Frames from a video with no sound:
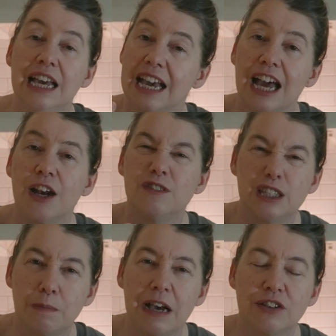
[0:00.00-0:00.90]
kind of
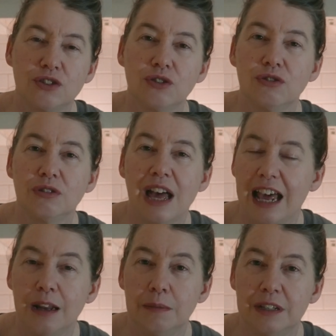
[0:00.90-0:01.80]
special
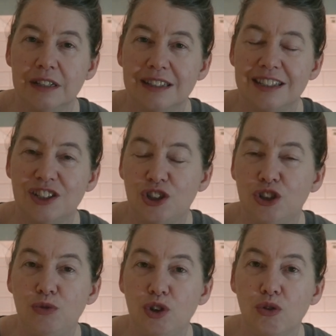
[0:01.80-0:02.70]
element to
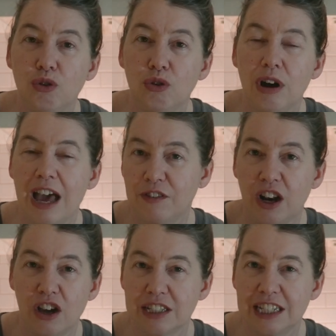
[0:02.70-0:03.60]
your
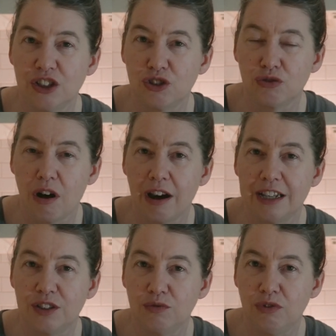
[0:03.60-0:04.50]
everlasting
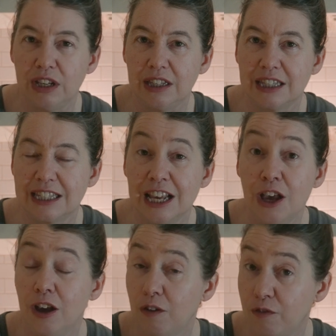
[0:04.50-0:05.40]
dried wreaths
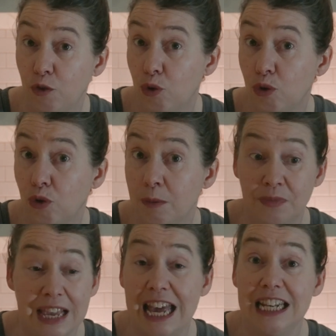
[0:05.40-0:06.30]
for
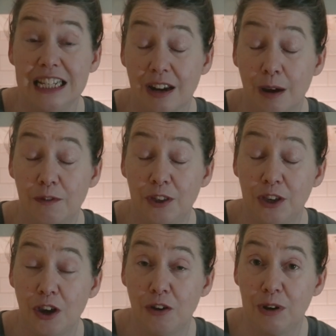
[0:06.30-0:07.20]
any time of the
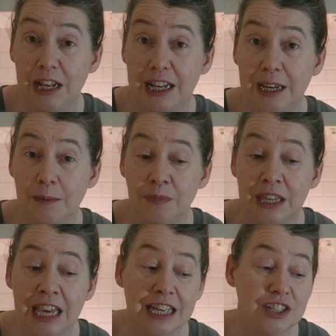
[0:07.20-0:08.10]
year, really.
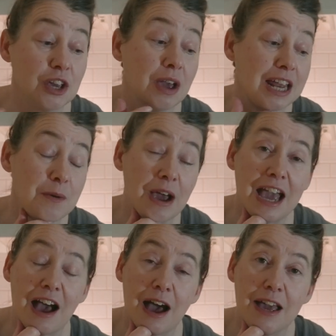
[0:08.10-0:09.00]
So
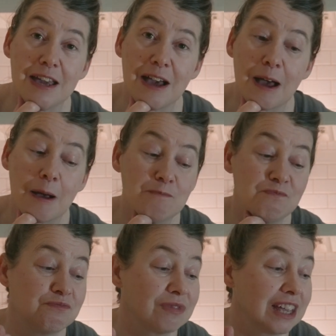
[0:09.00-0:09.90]
anyway, I am